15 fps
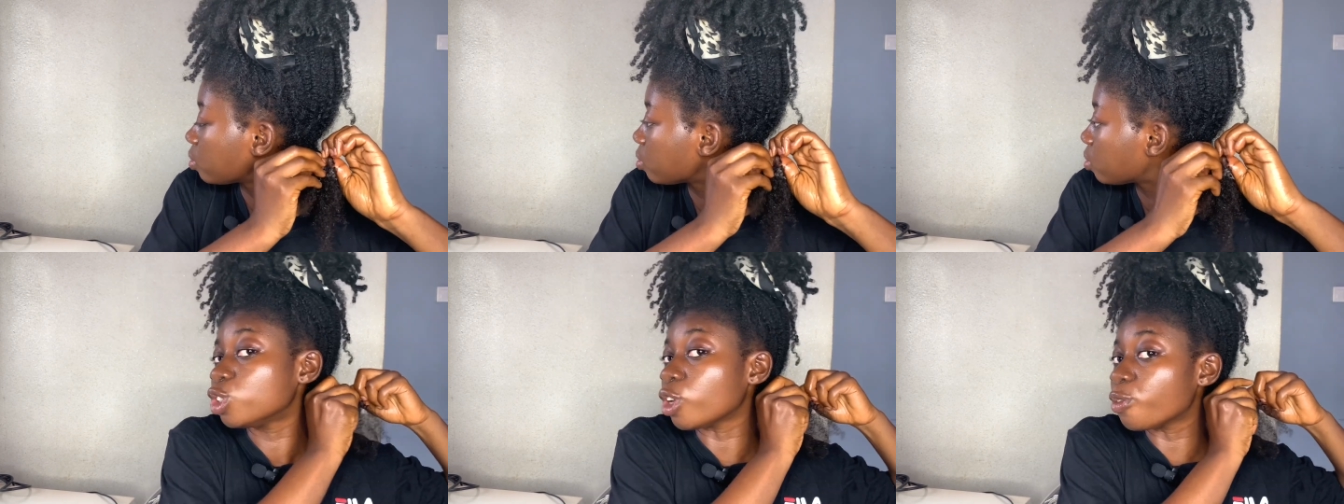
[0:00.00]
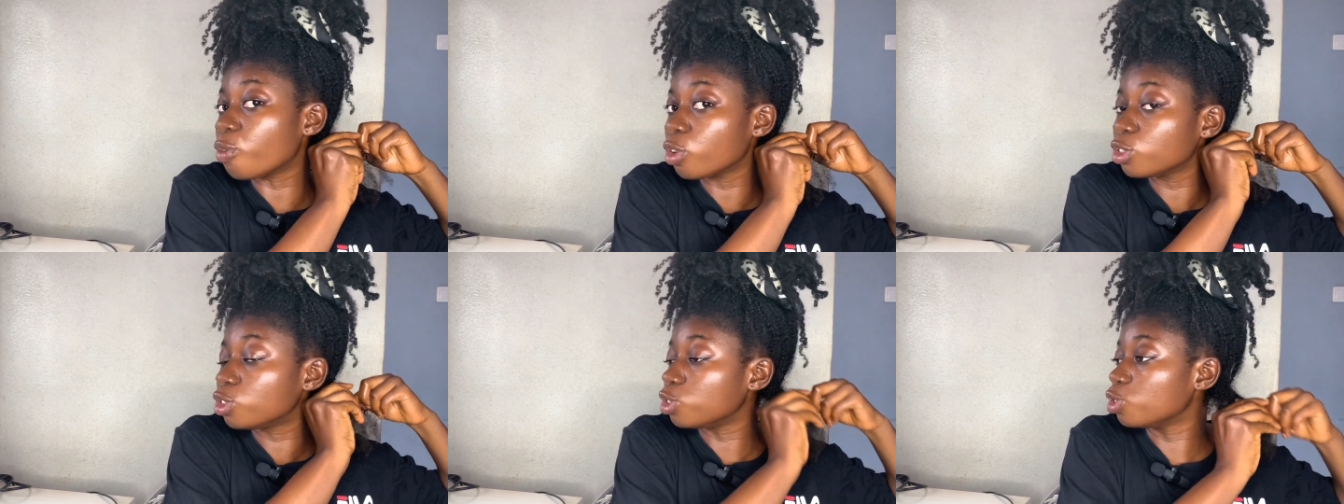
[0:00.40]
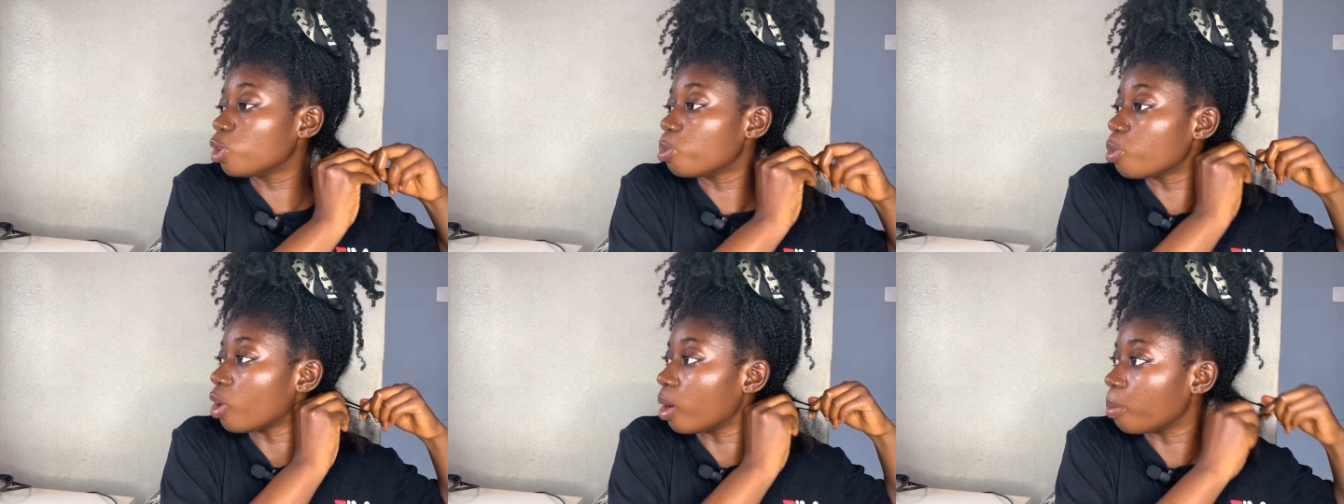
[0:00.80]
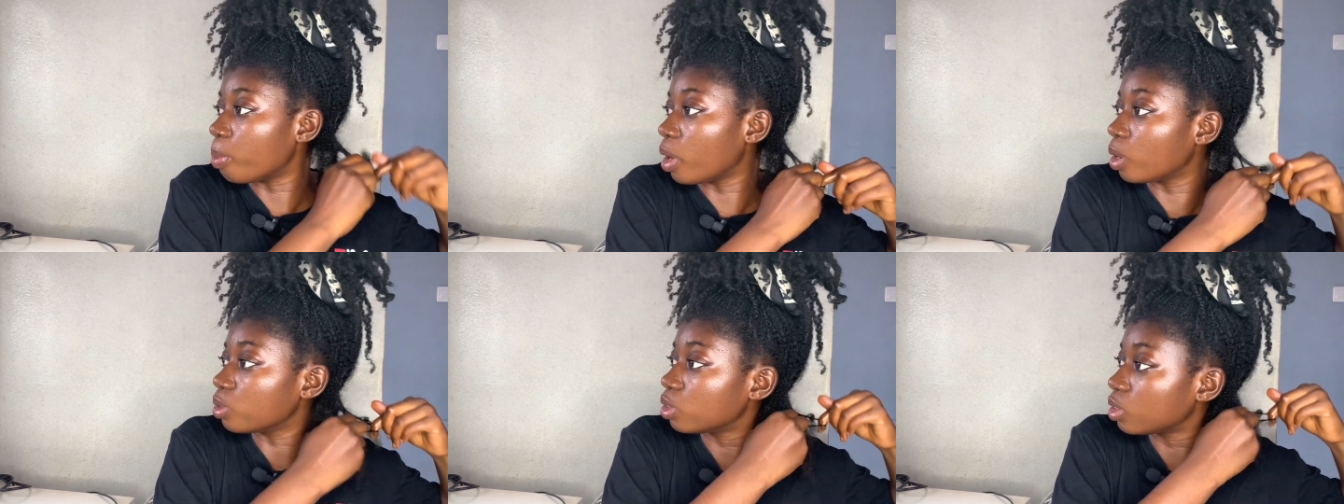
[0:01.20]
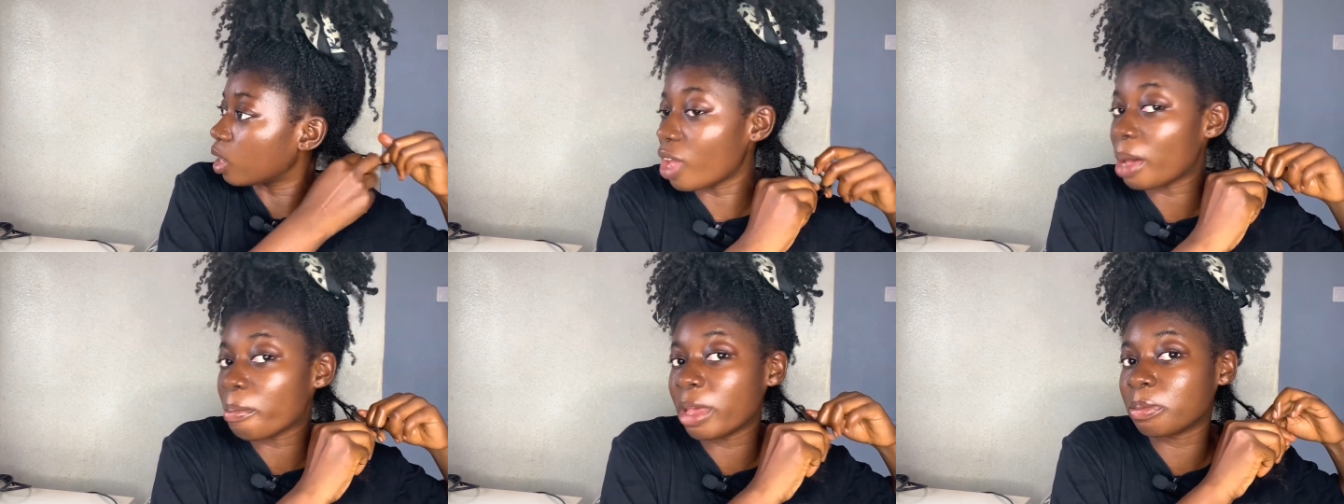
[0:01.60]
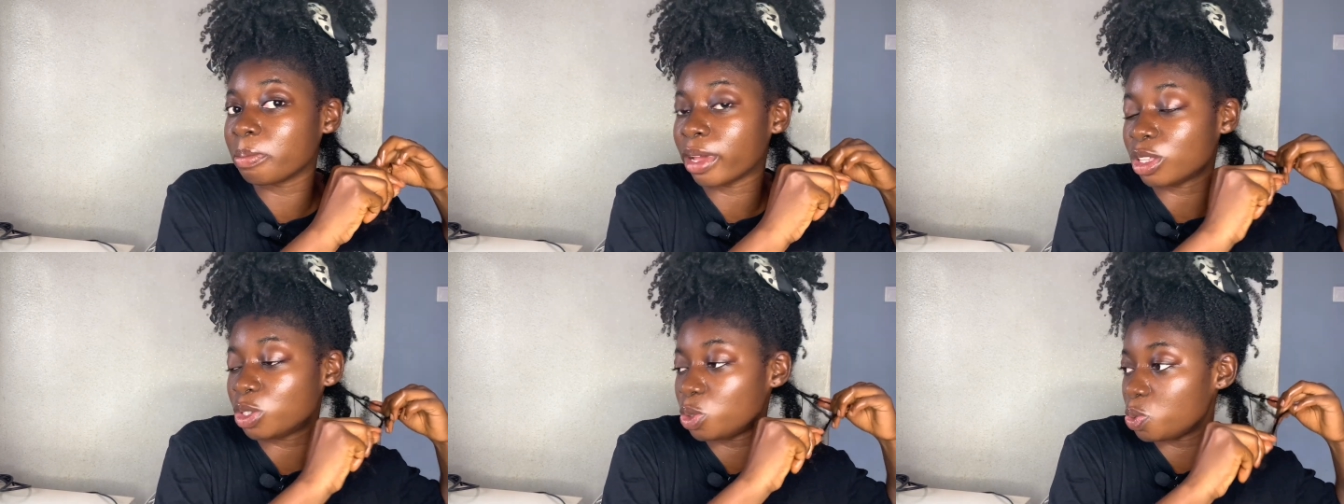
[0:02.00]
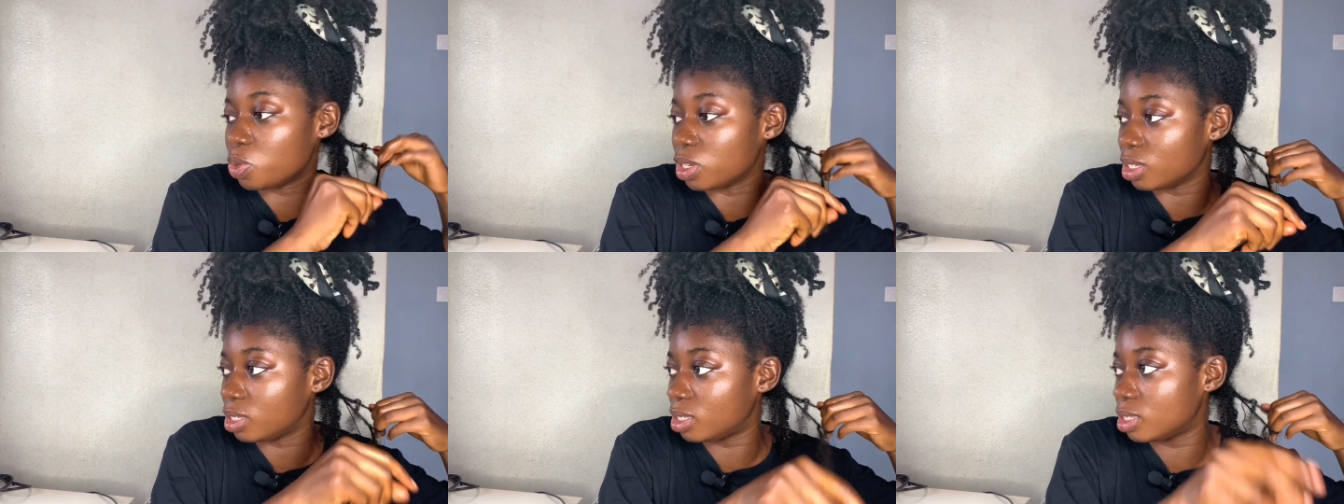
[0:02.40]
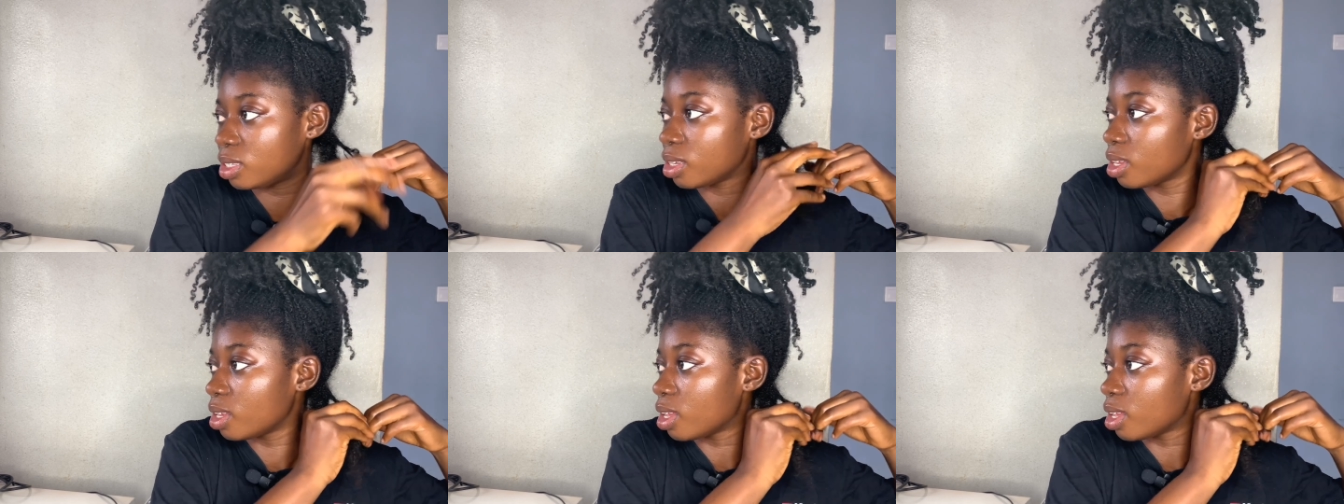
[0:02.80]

So if you want to know more about how I made my twist